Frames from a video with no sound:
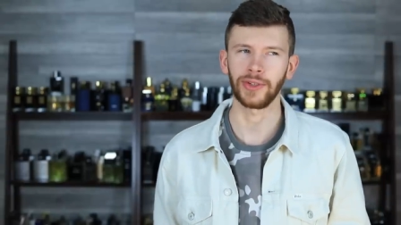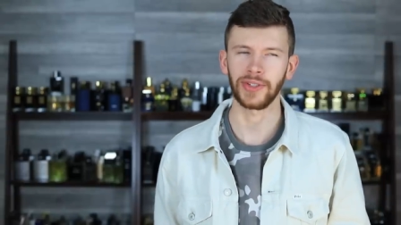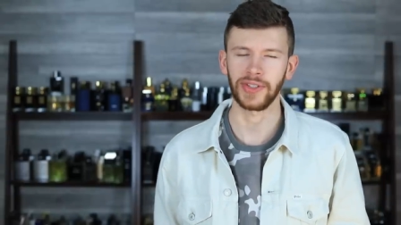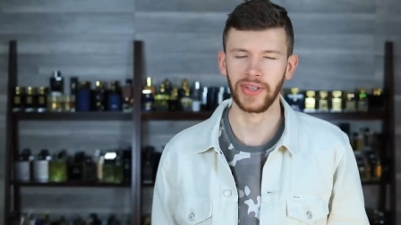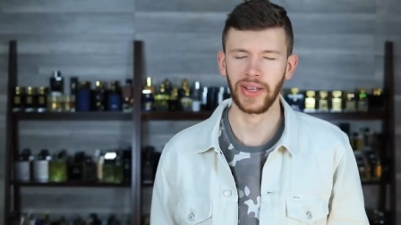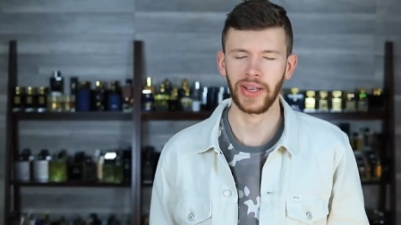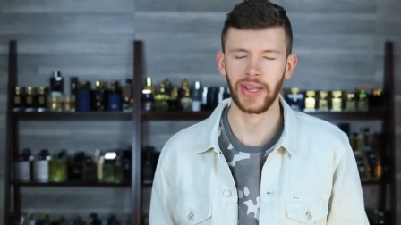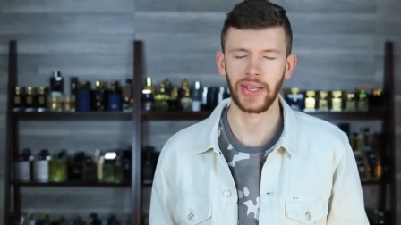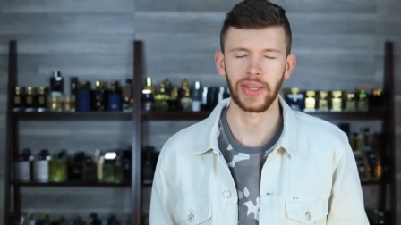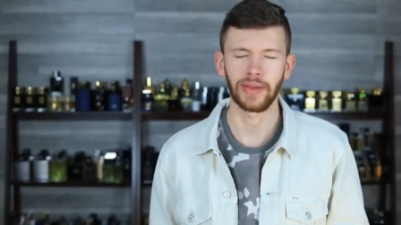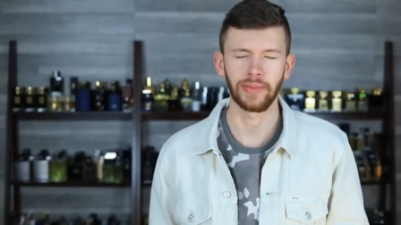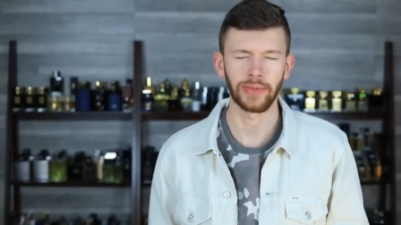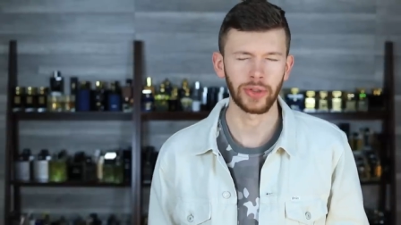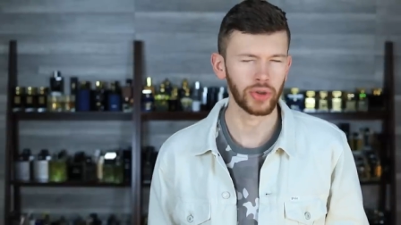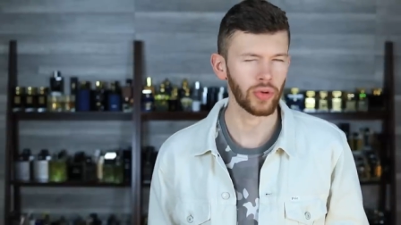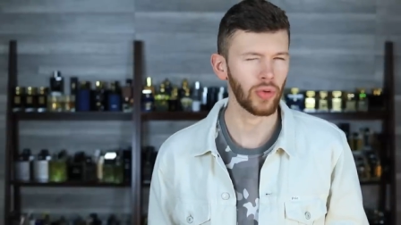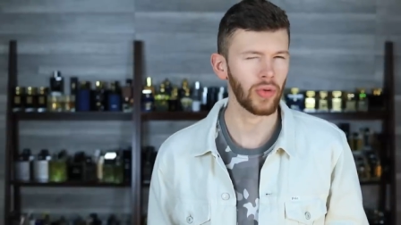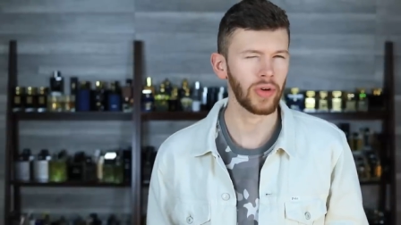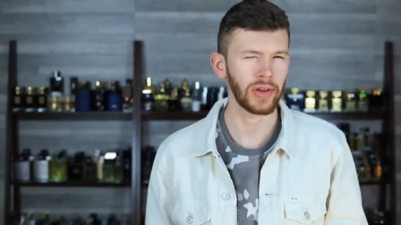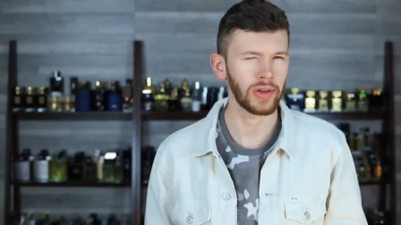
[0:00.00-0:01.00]
say the
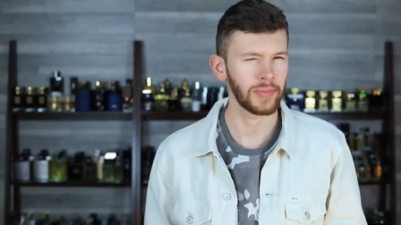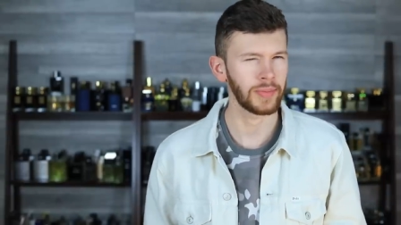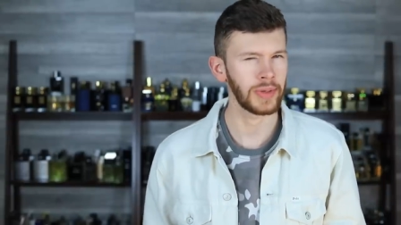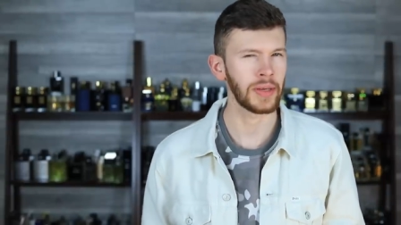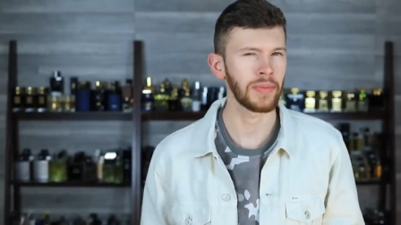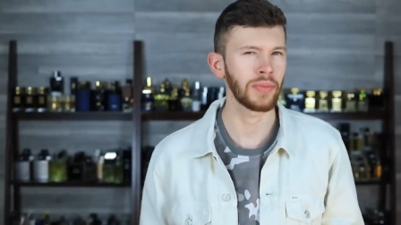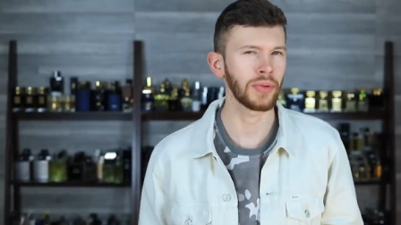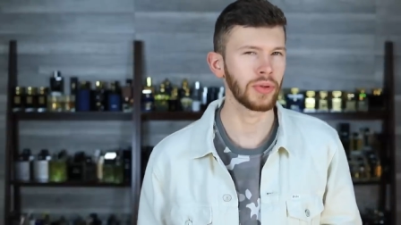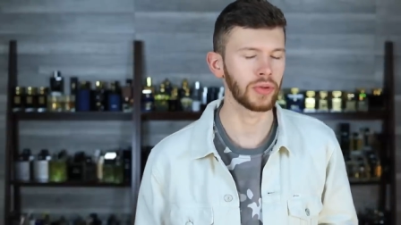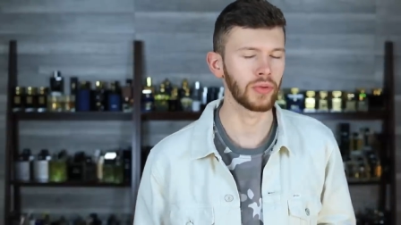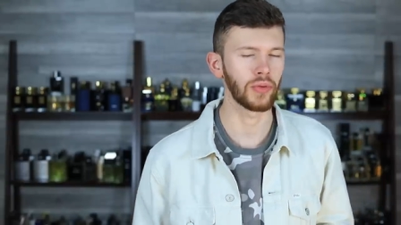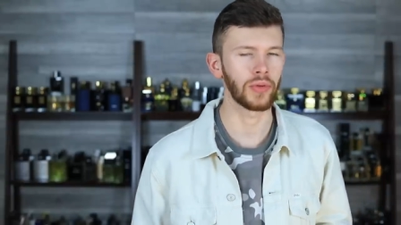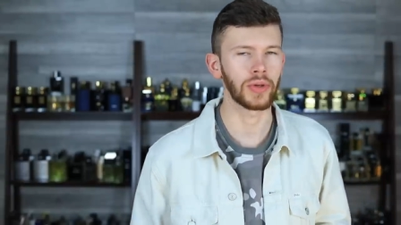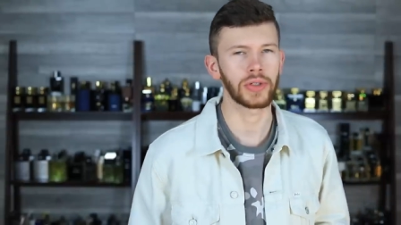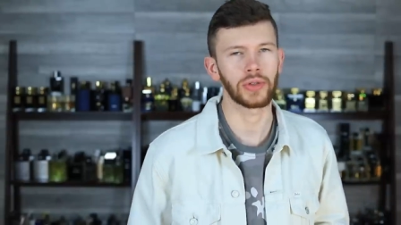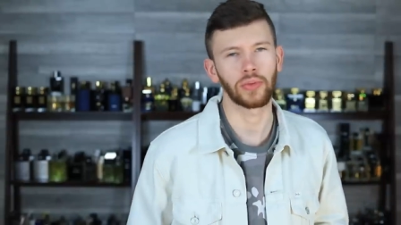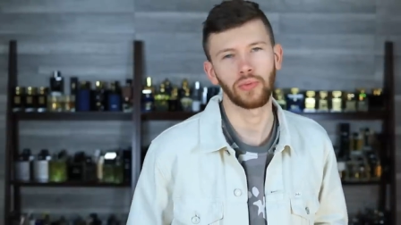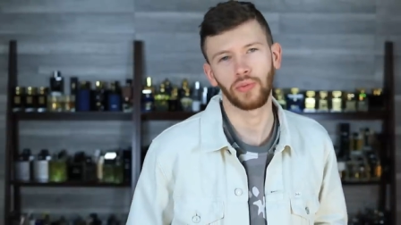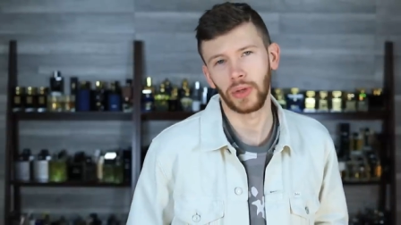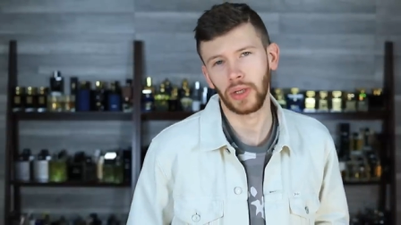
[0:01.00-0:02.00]
majority of people are going
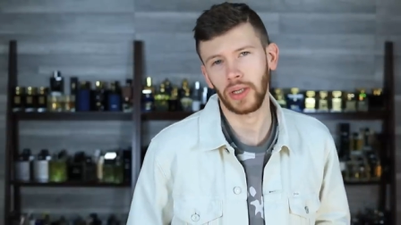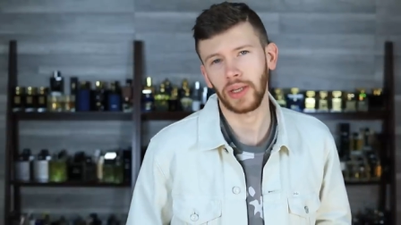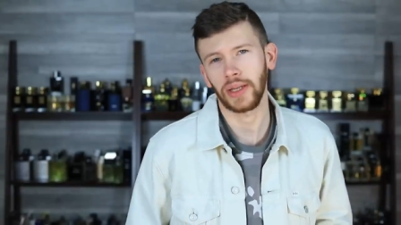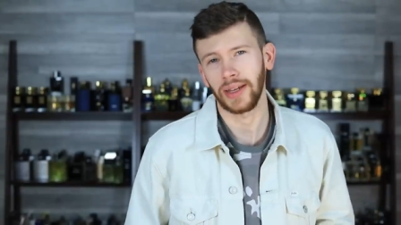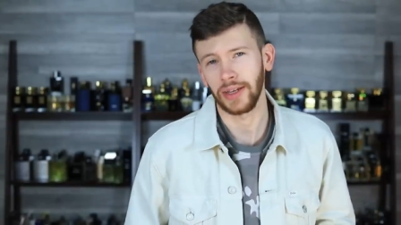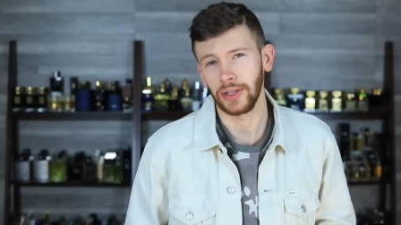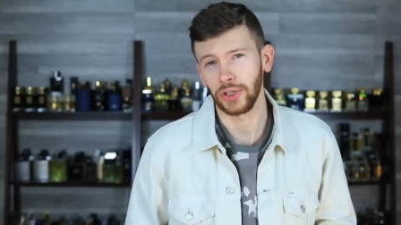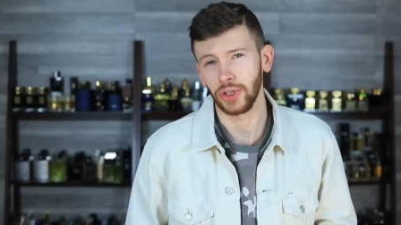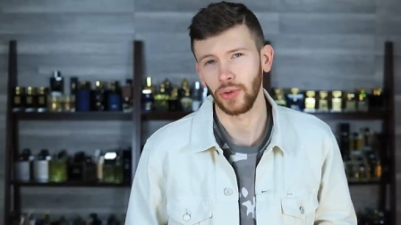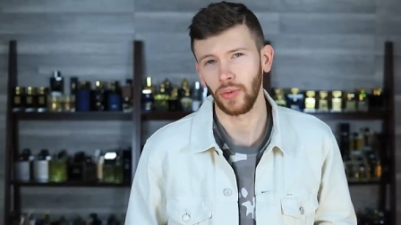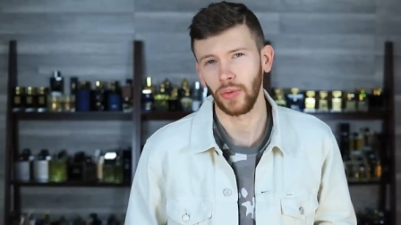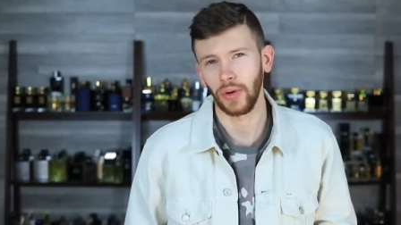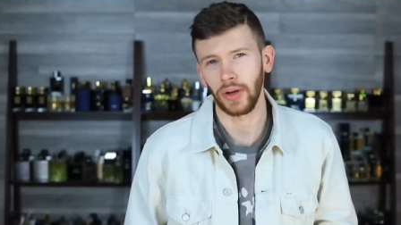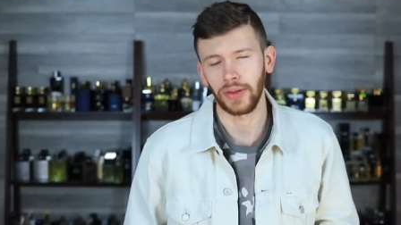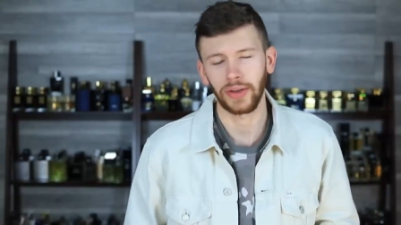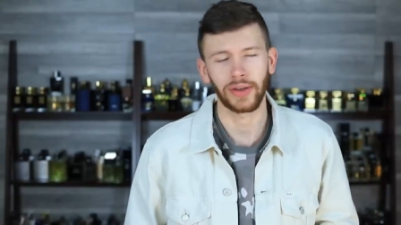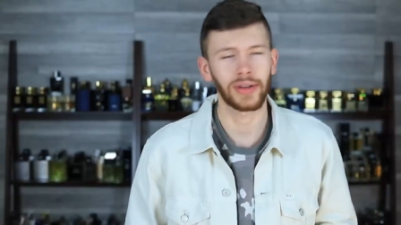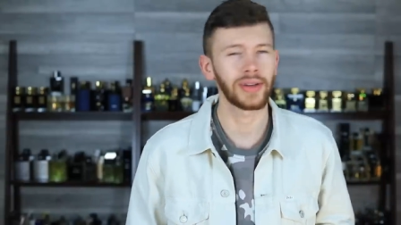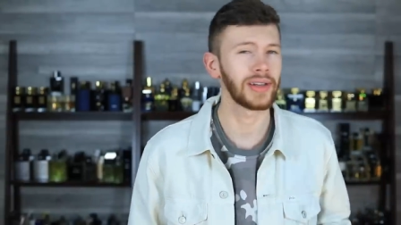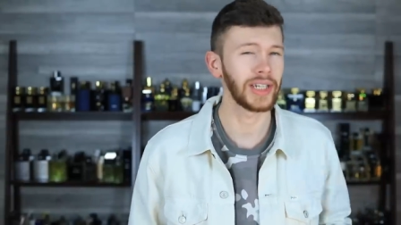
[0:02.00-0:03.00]
to really enjoy.
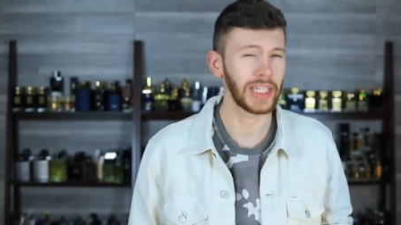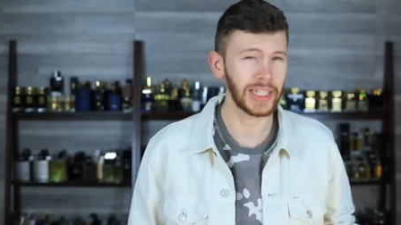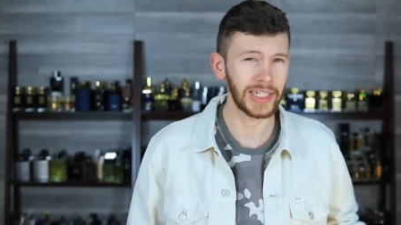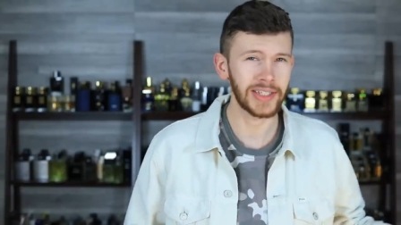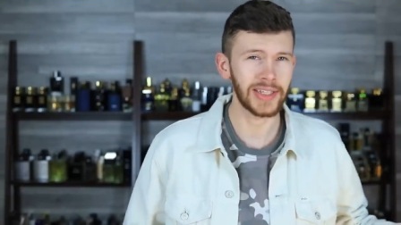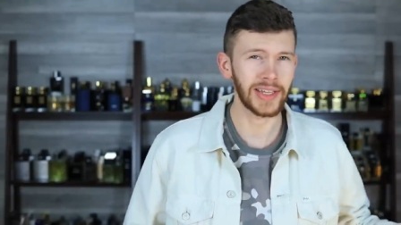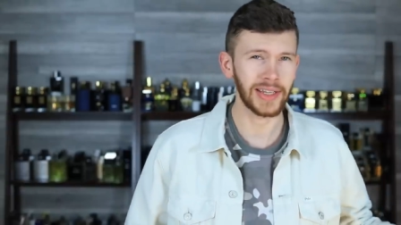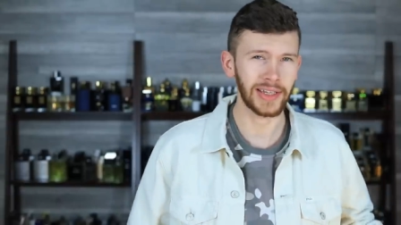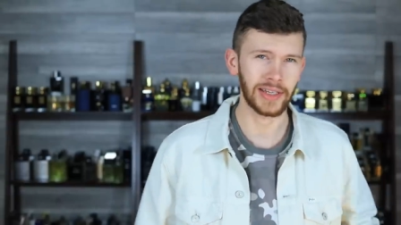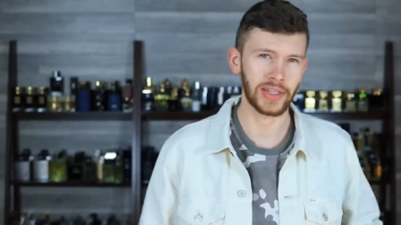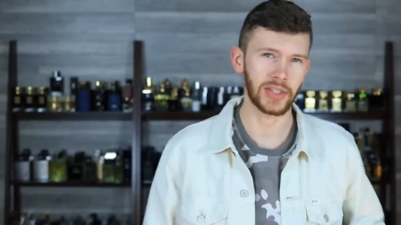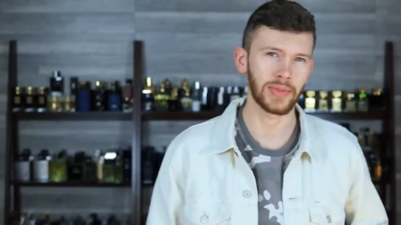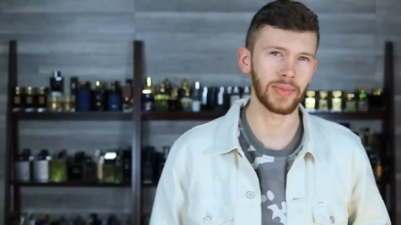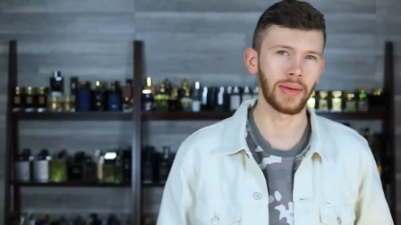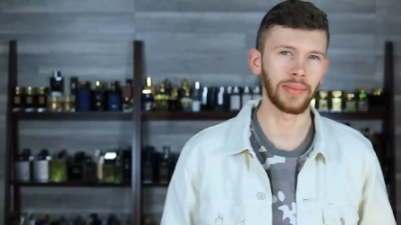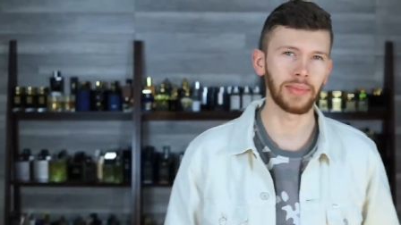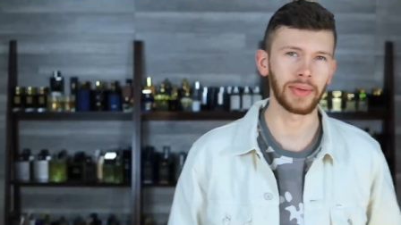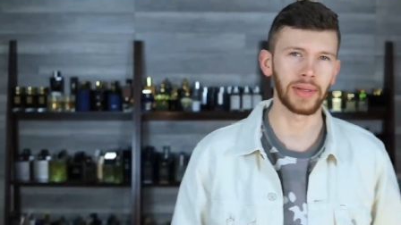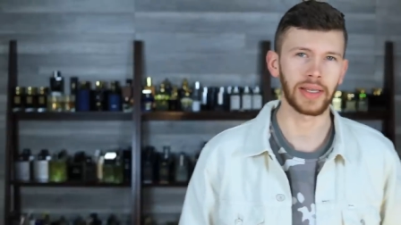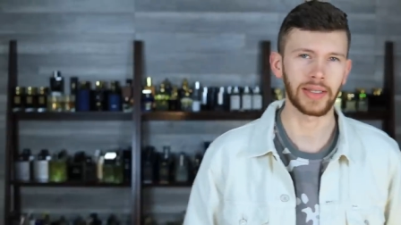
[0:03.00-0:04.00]
They're going to at least think you
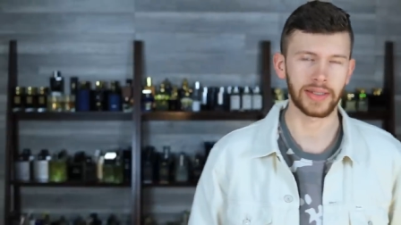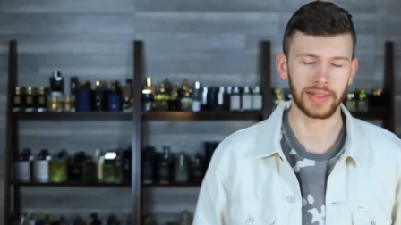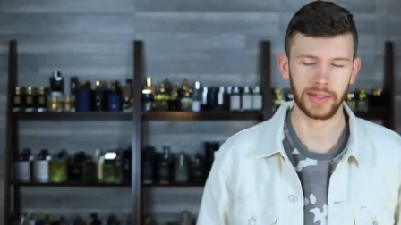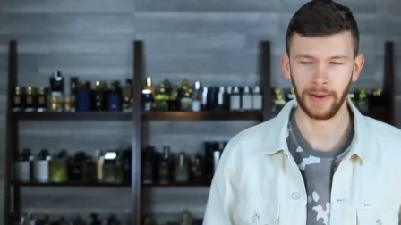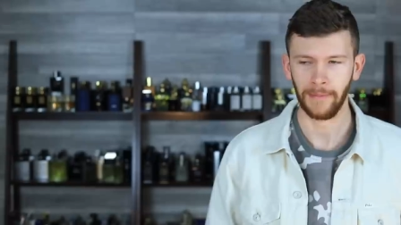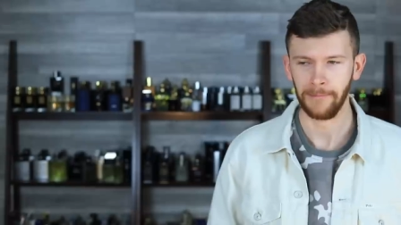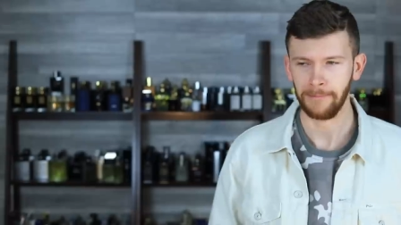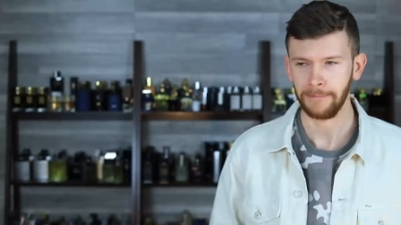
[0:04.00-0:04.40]
smell pleasant.